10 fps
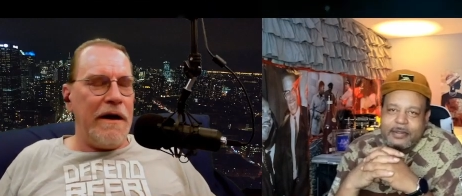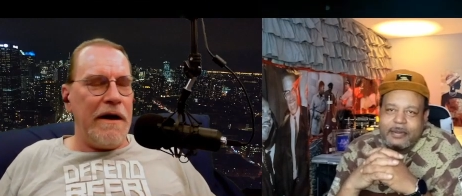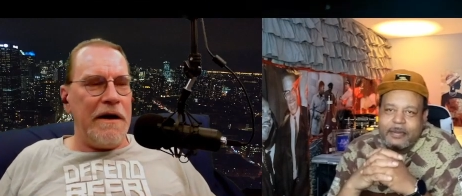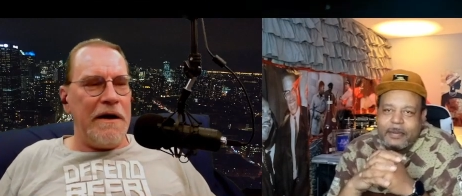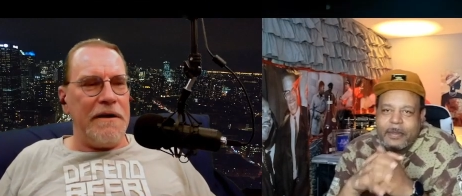
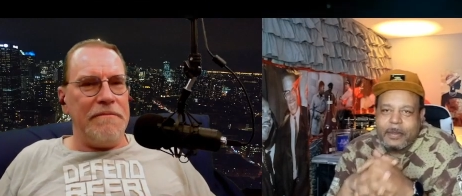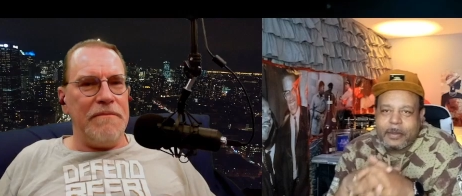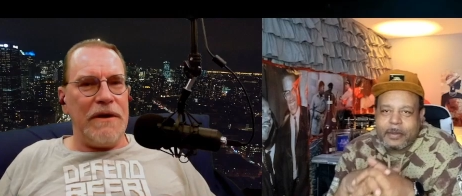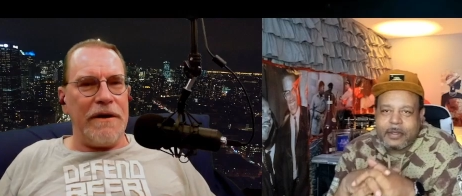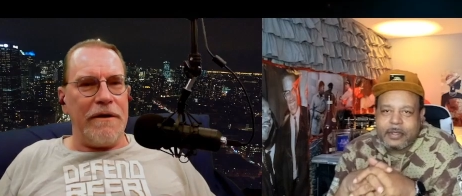Speaker 1: uh,
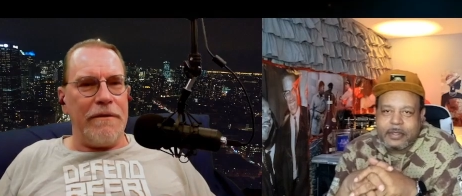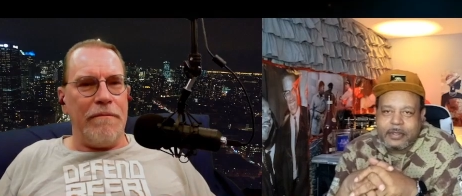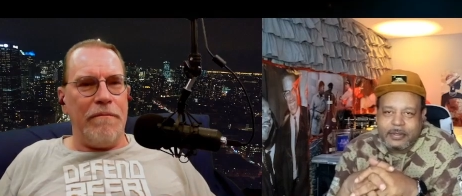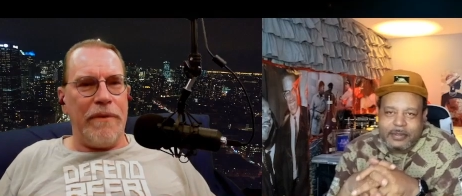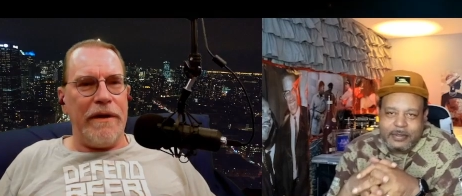you know,
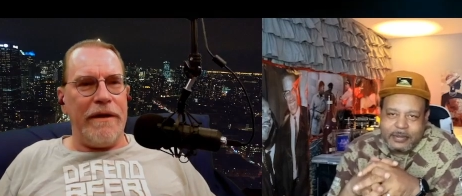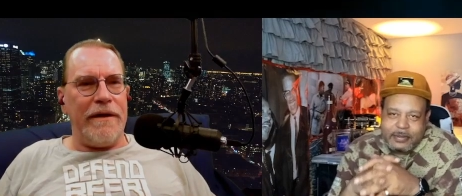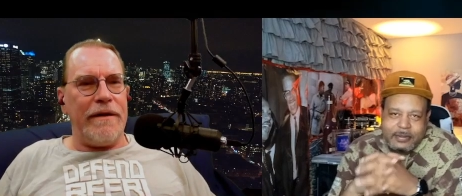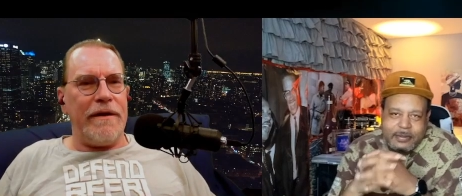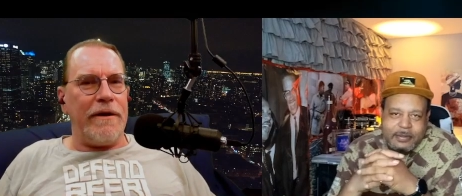but
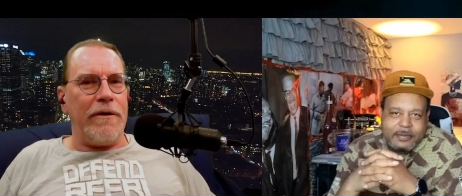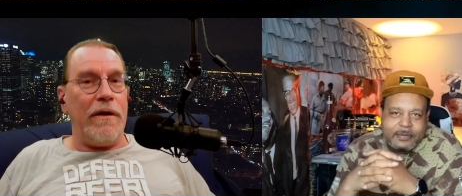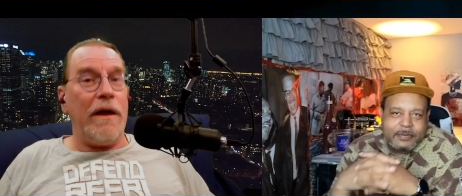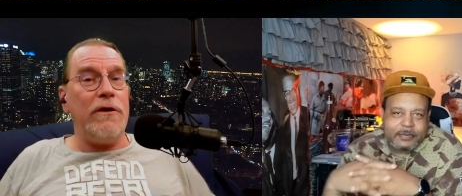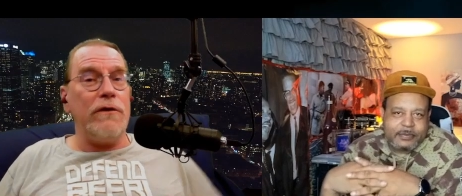you
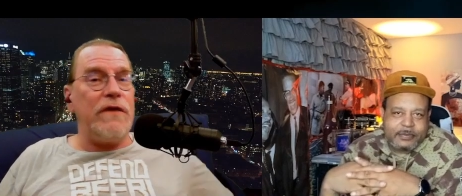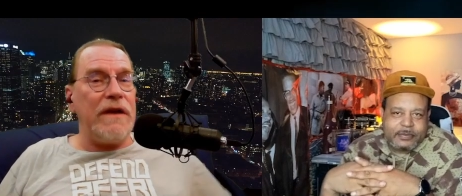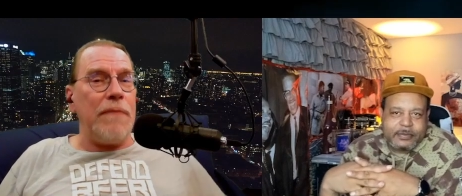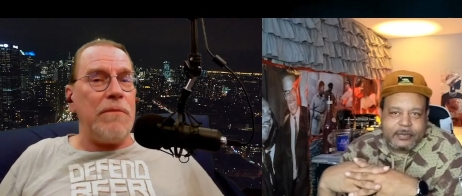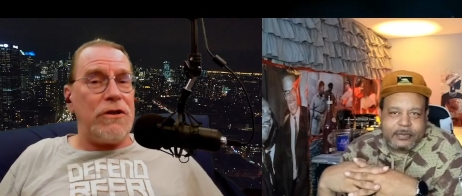know, it used
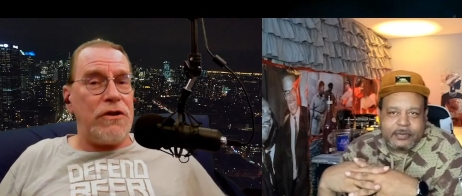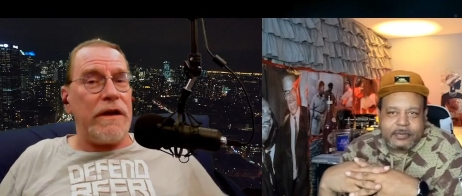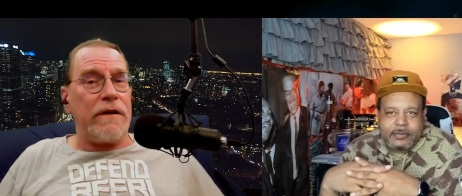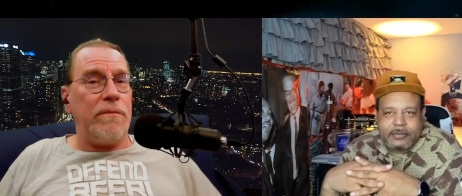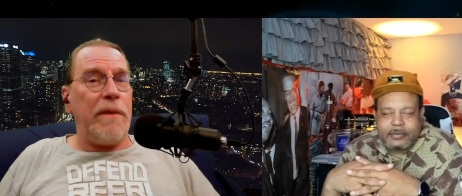to get me
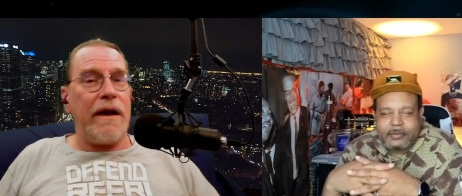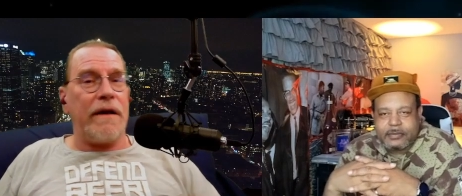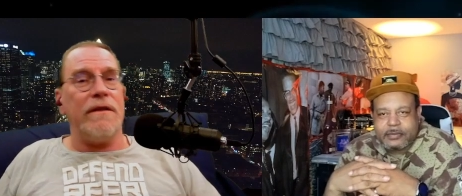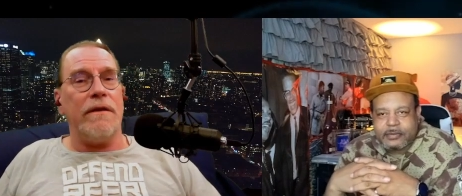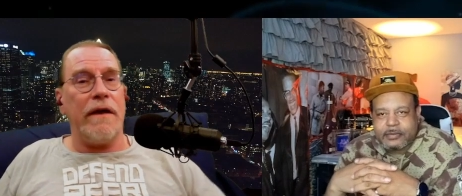chicks
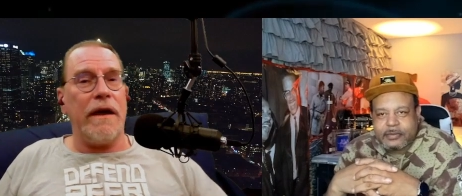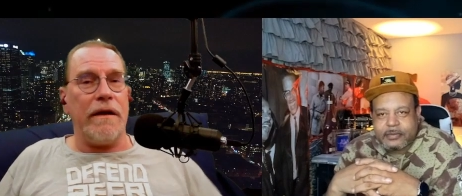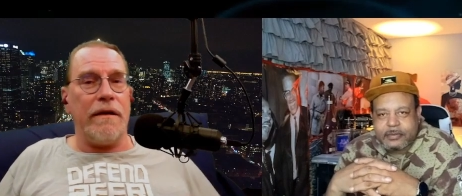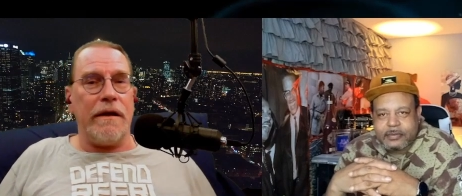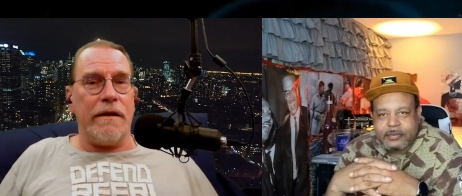back in the
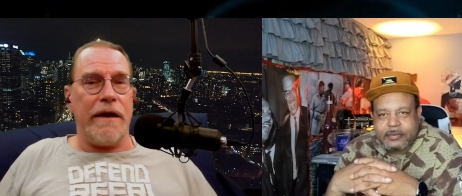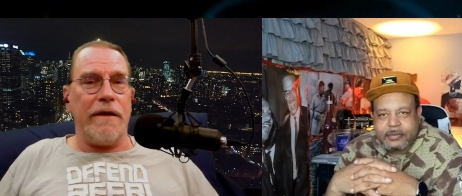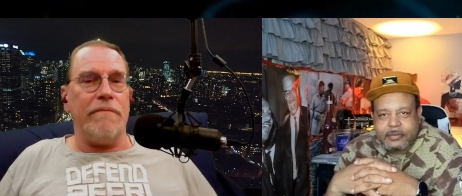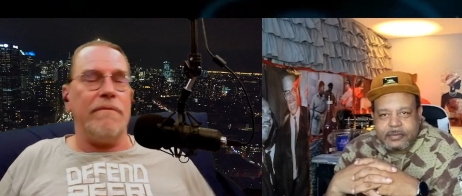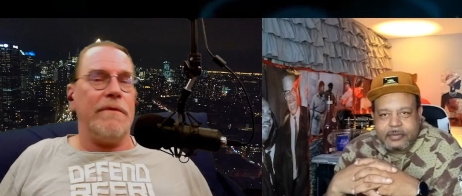day. They're
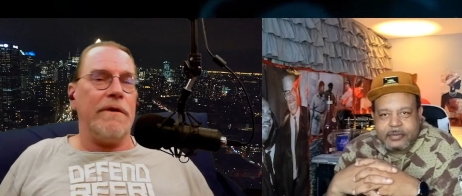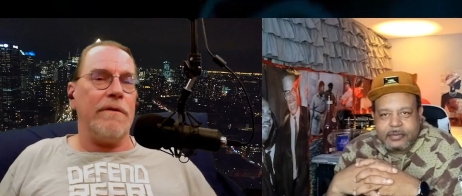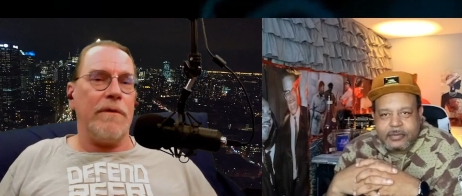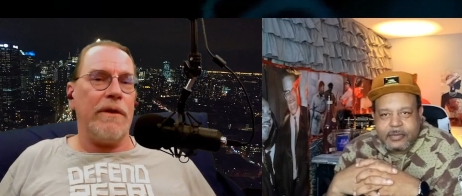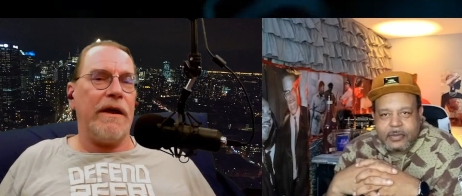like, you
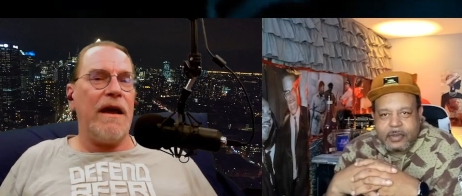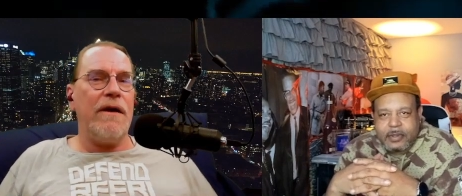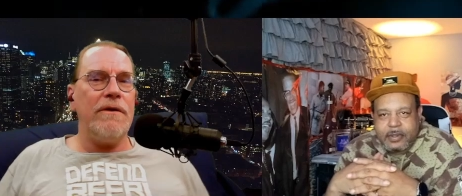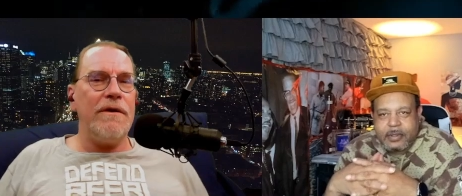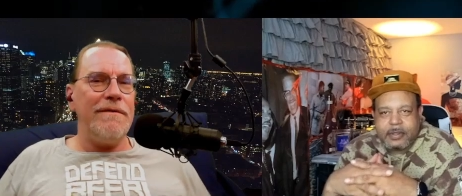know, they're like,
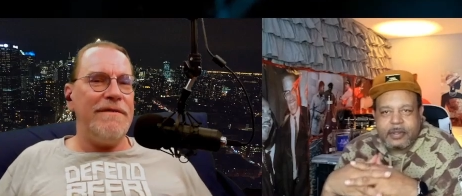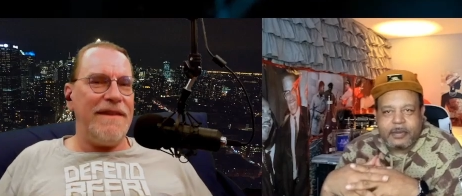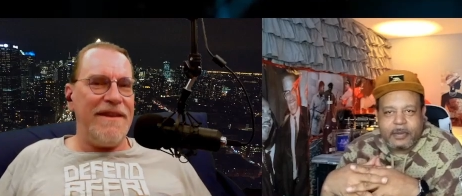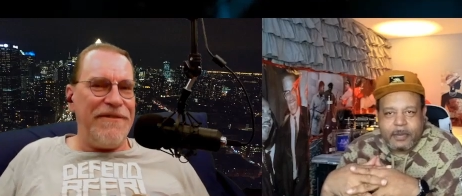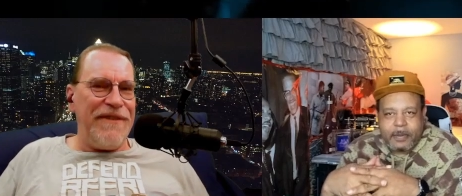oh, you,
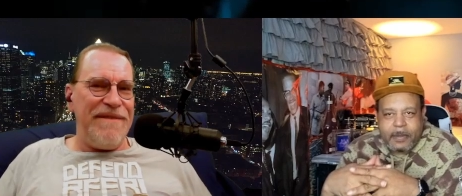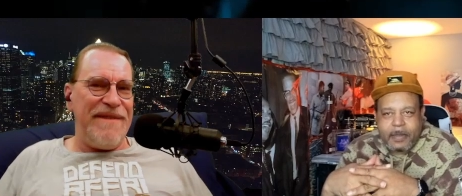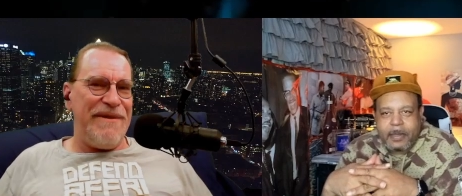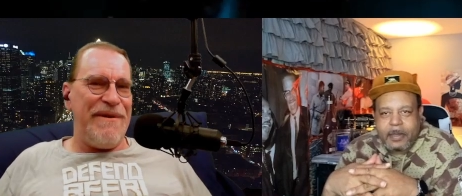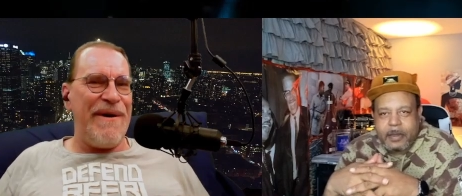you're
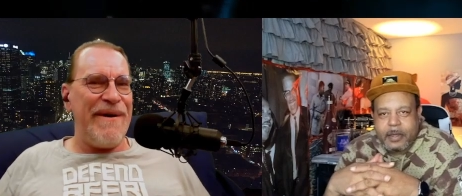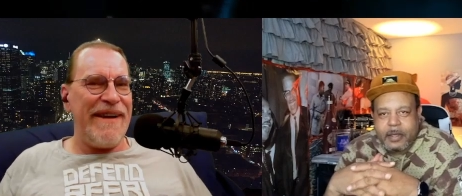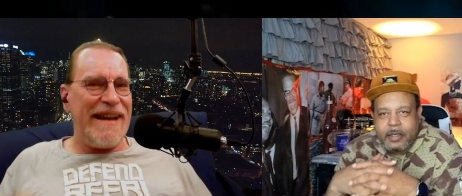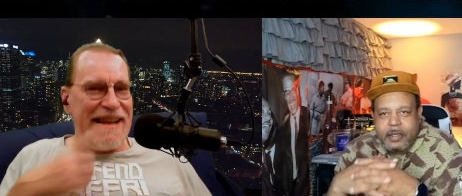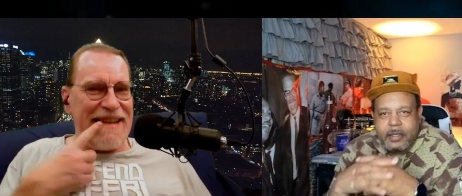from New
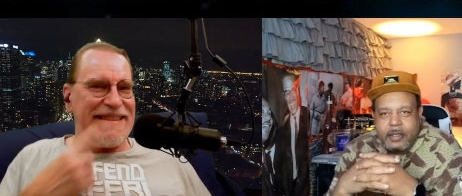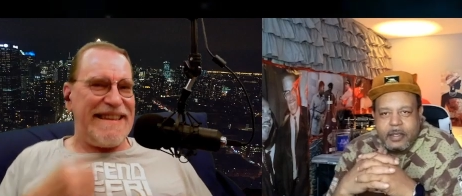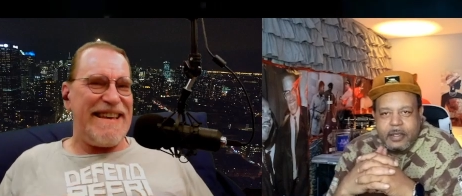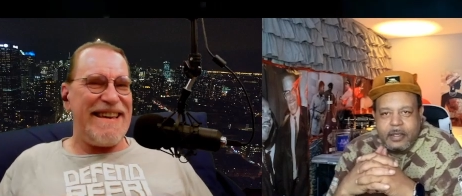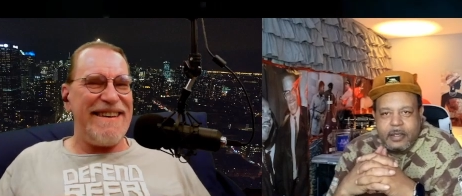
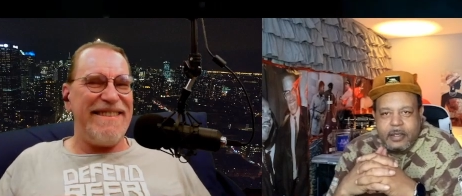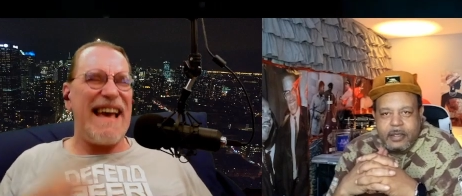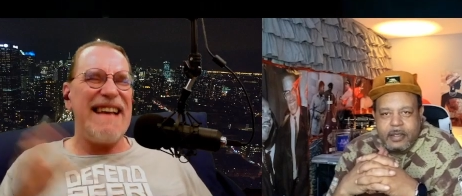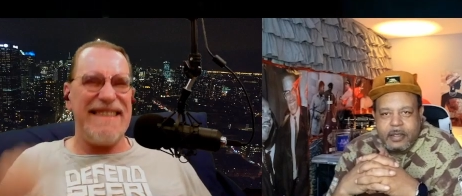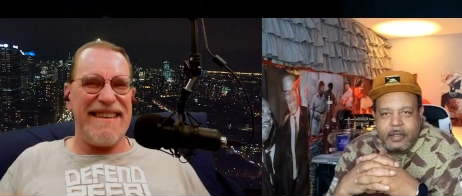Orleans? Ew,
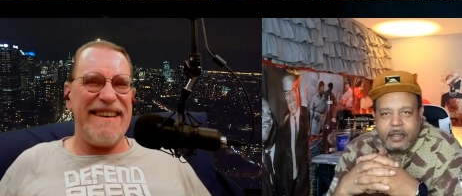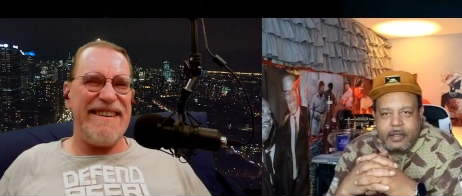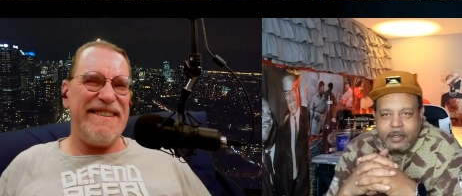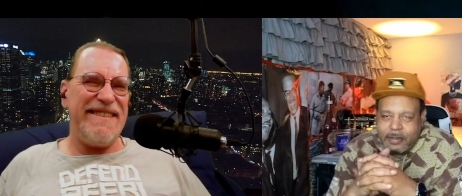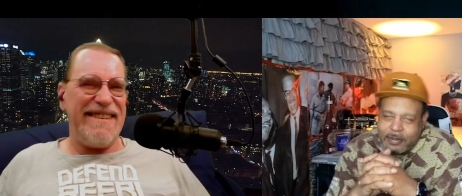that's
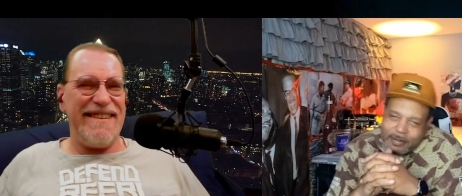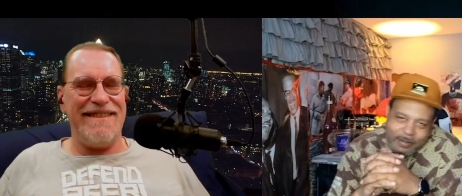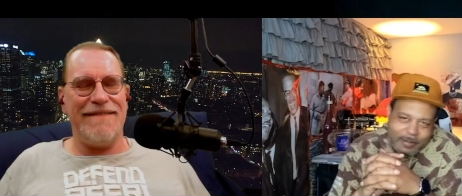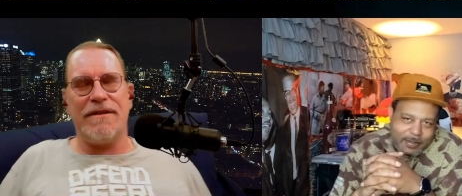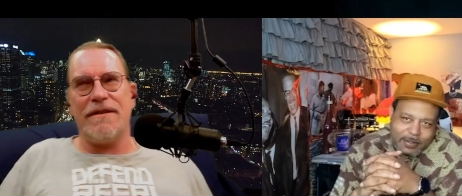
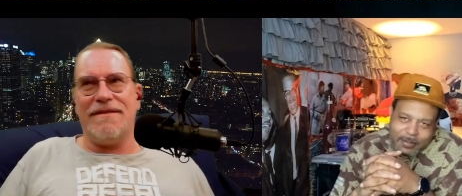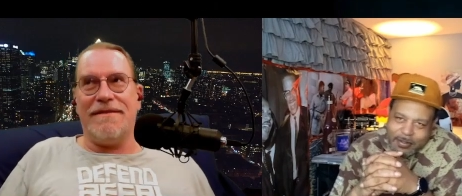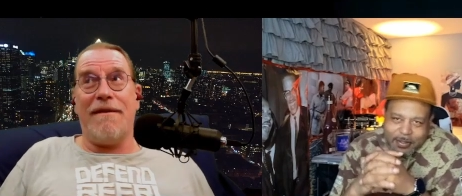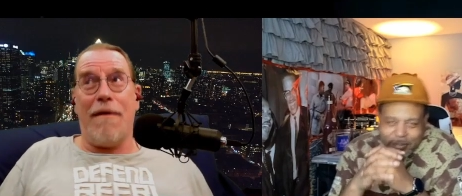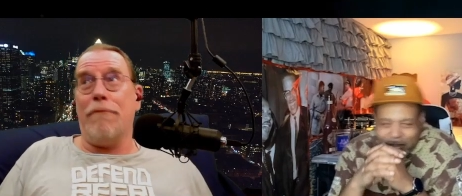cool.
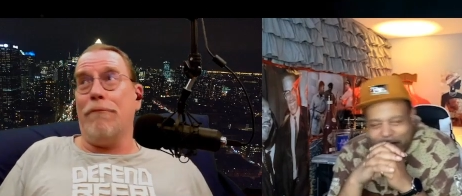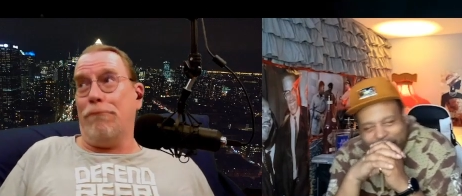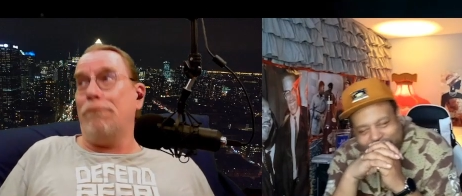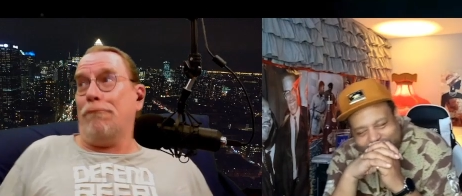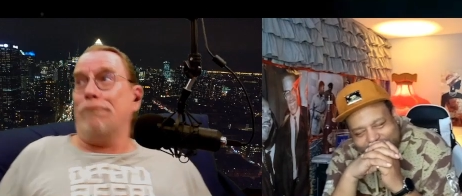
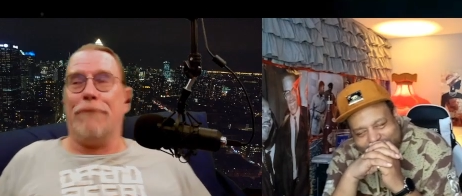Like,